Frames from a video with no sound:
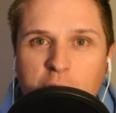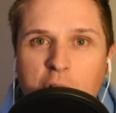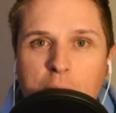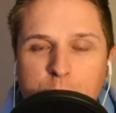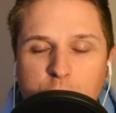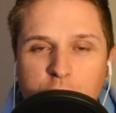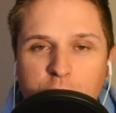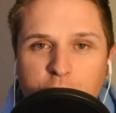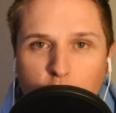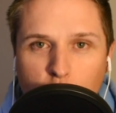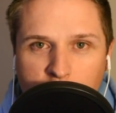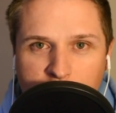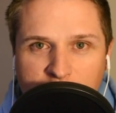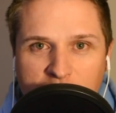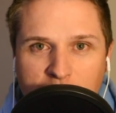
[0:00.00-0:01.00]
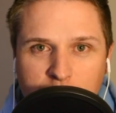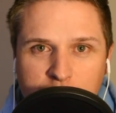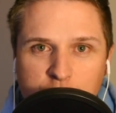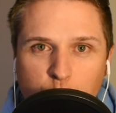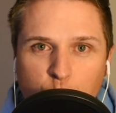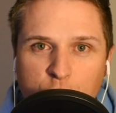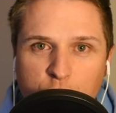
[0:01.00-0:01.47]
option for the
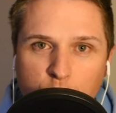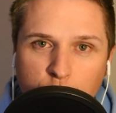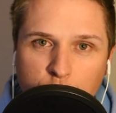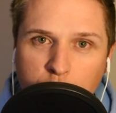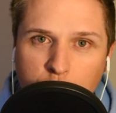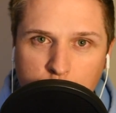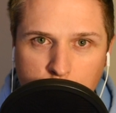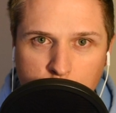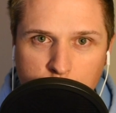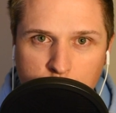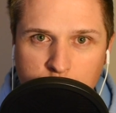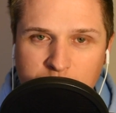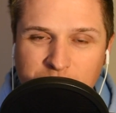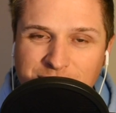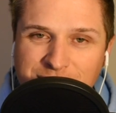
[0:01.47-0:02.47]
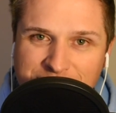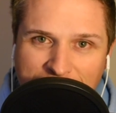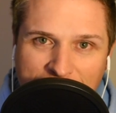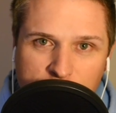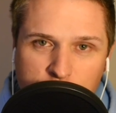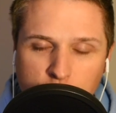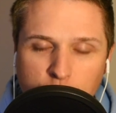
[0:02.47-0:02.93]
Falcons with Julio Jones
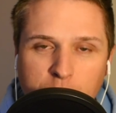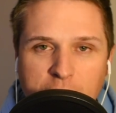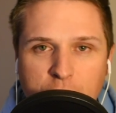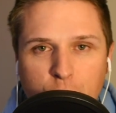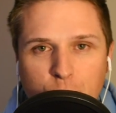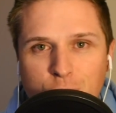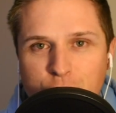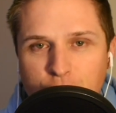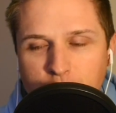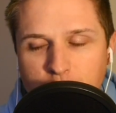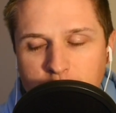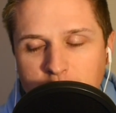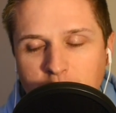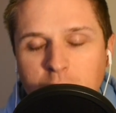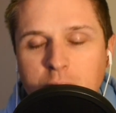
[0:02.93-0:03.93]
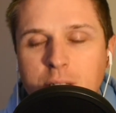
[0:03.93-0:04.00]
set to make a return?